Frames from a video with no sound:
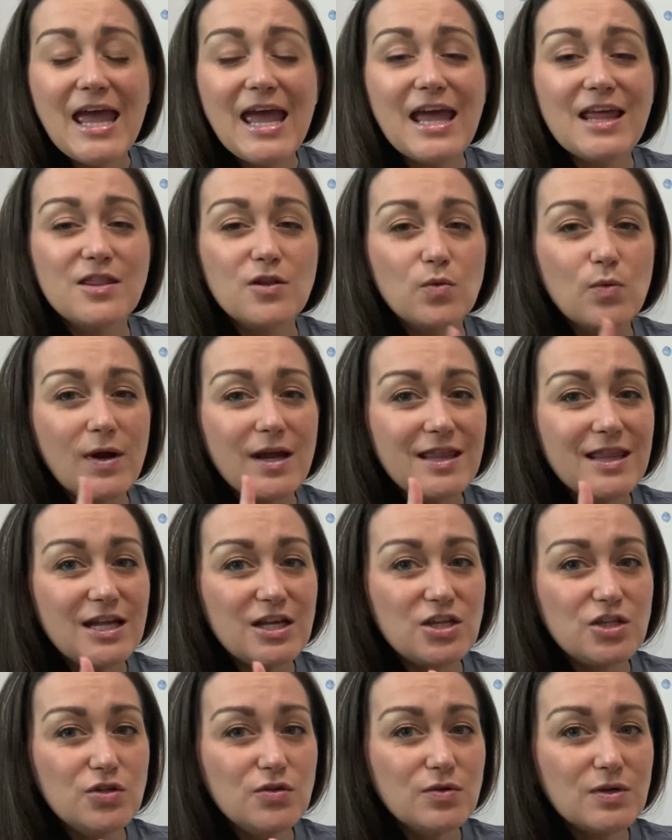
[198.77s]
And the way that
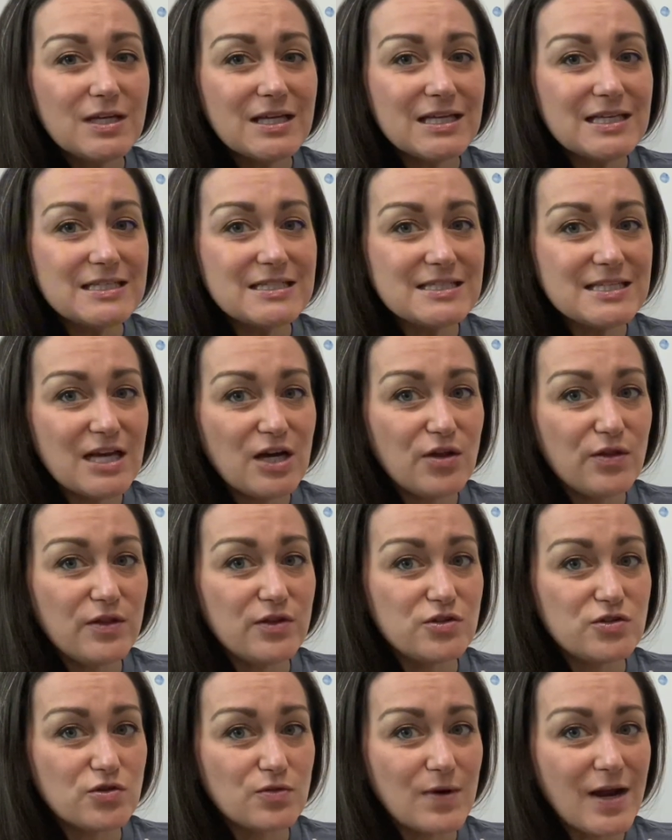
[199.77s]
you can tell
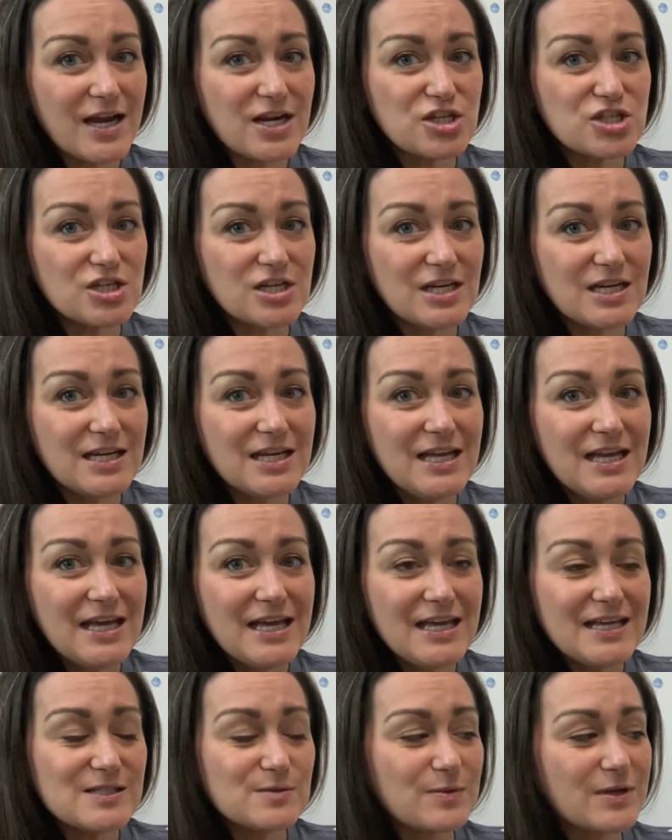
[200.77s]
the direction
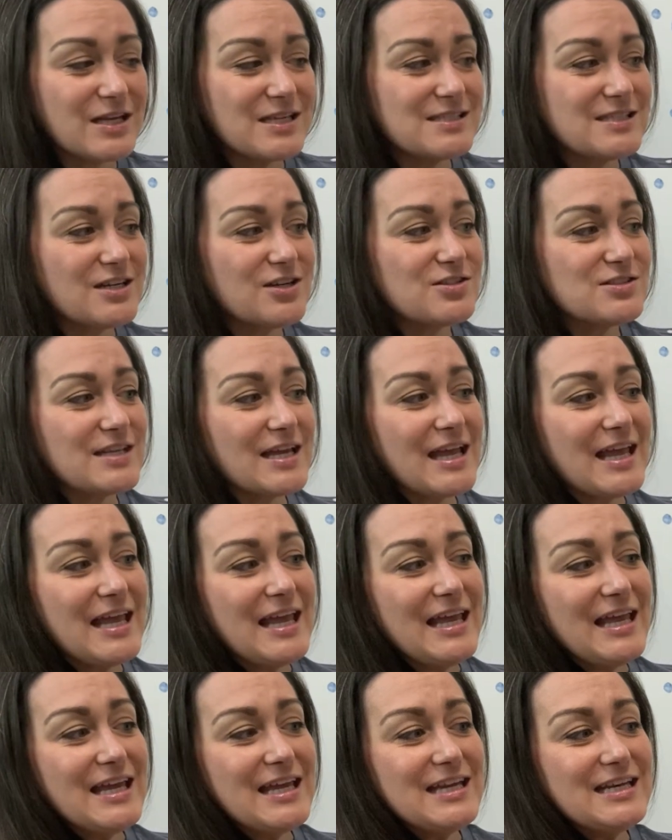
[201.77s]
is because there's a
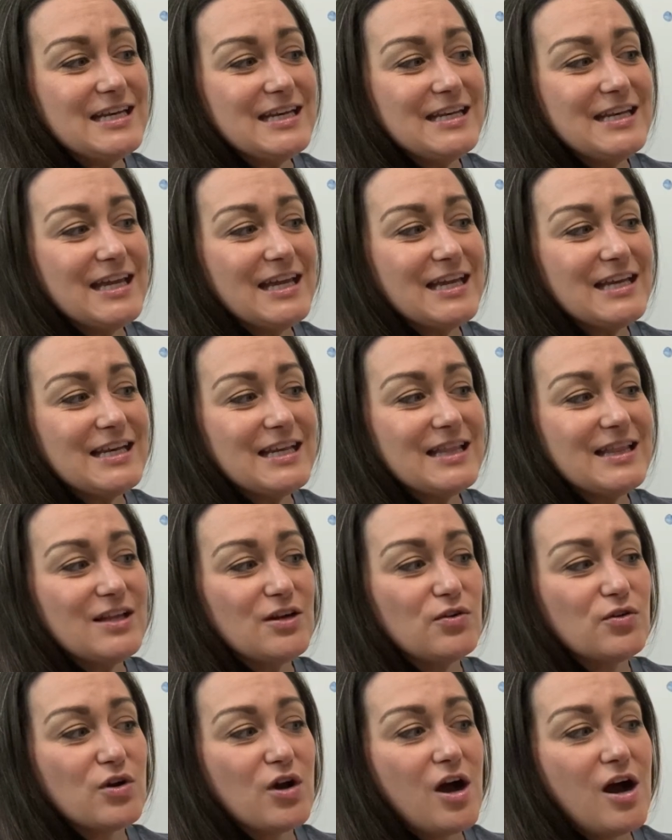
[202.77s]
handy dandy
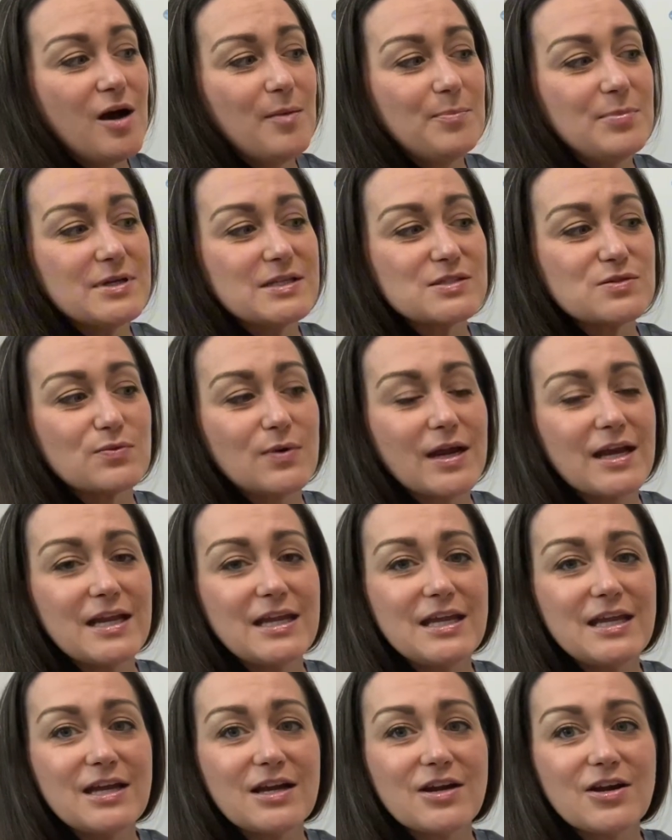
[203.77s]
little compass right
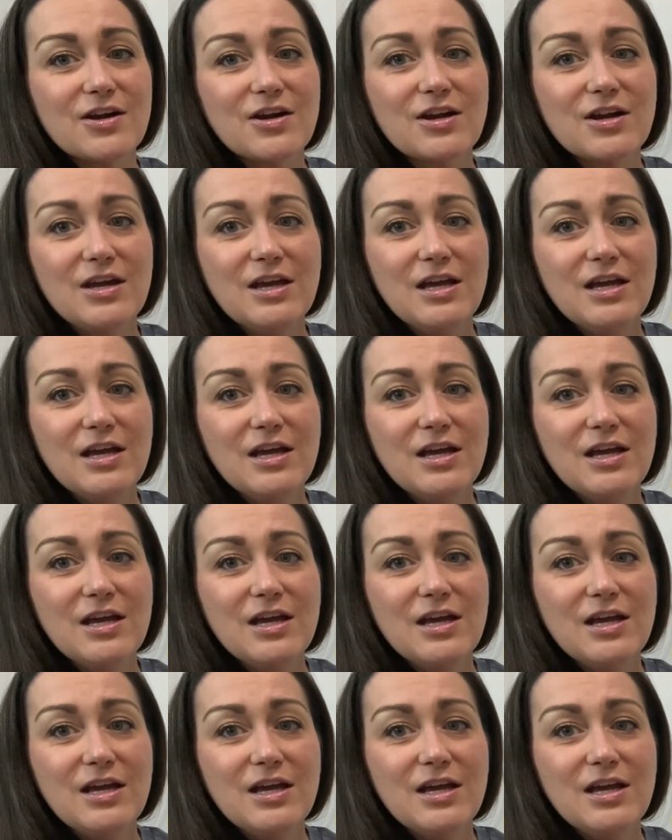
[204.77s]
here.